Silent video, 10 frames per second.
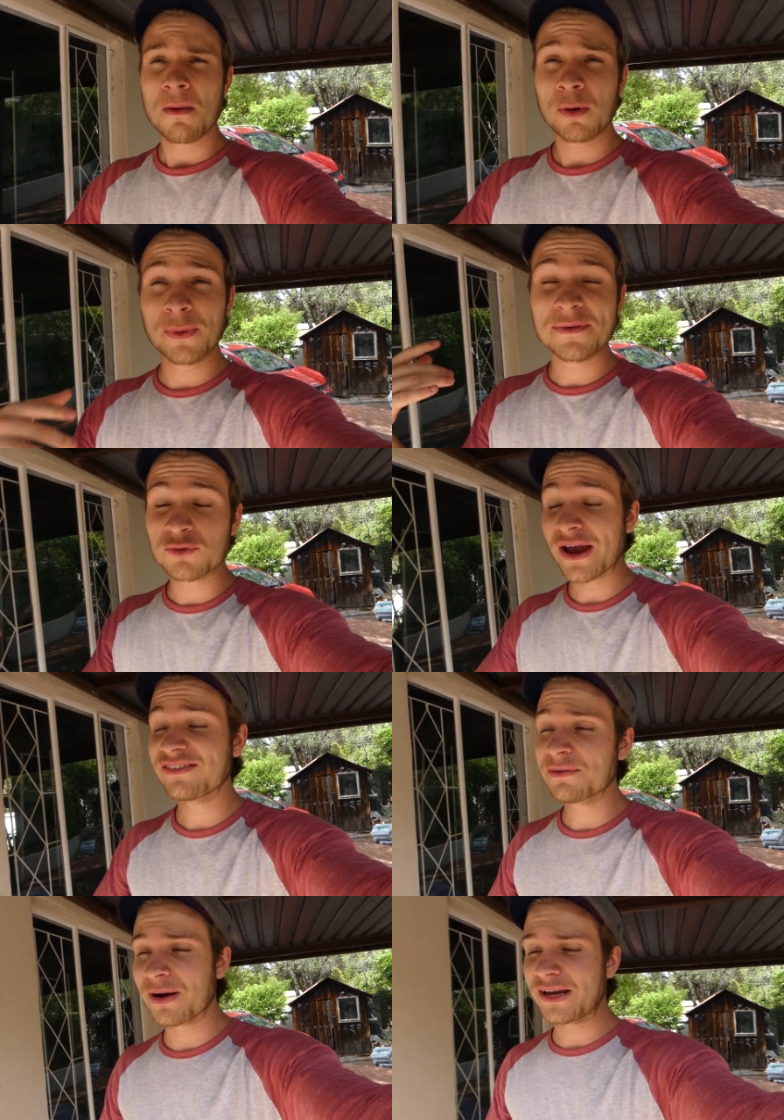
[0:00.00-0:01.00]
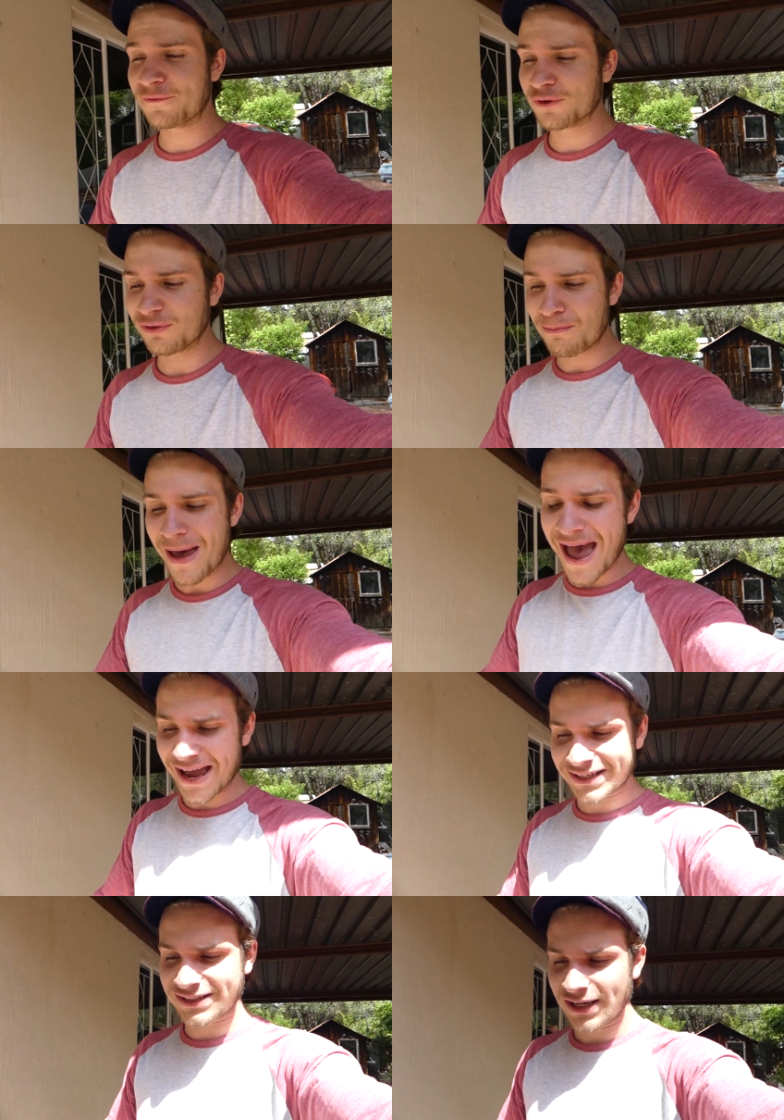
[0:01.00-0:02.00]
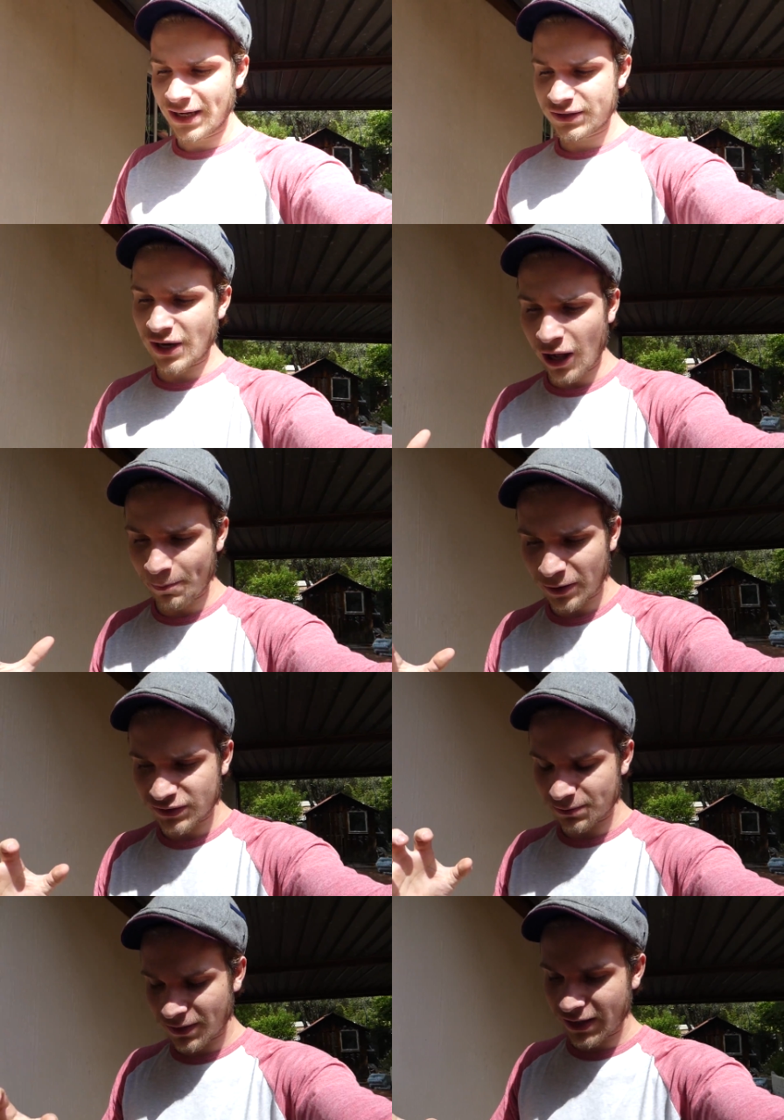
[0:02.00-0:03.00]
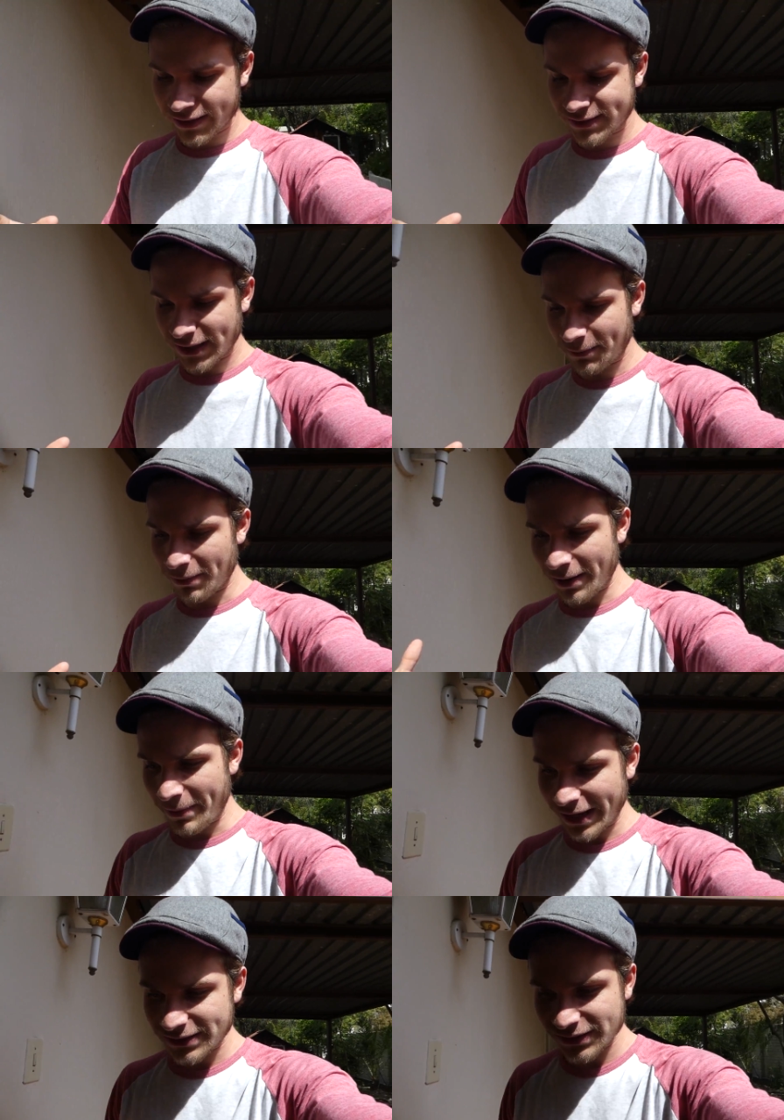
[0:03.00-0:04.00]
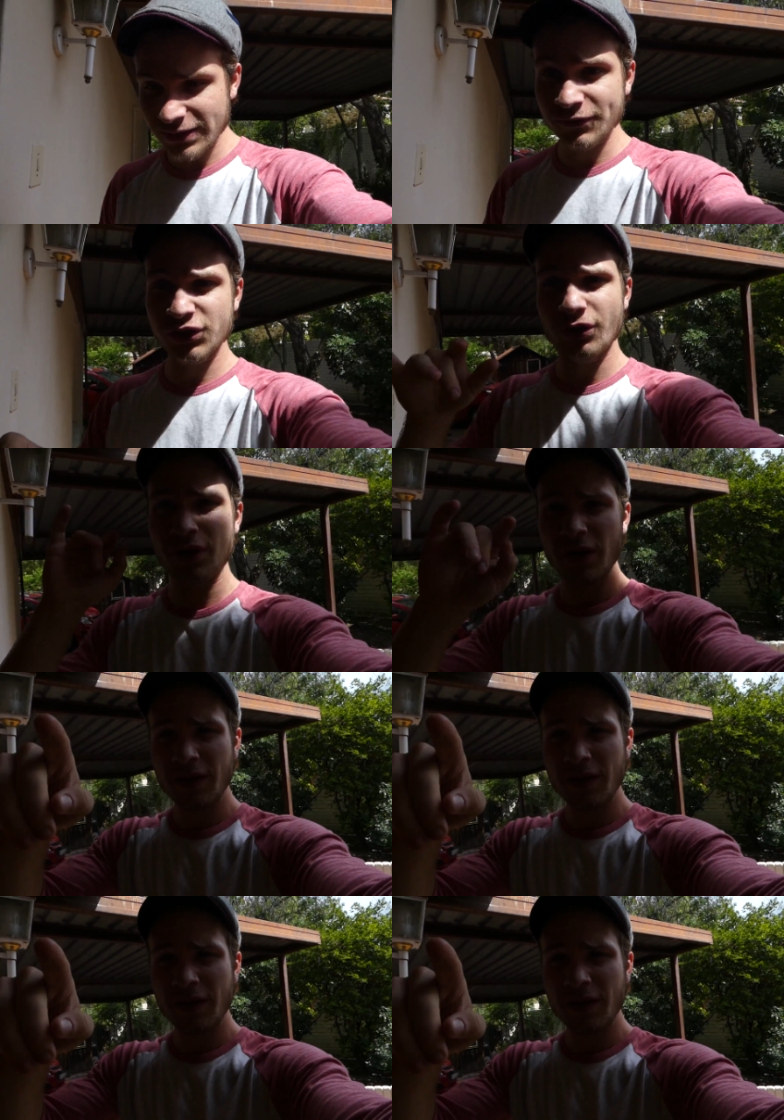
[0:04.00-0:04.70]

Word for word: But we've been raising money for some bags to help out some kids and buy bags and stuff. So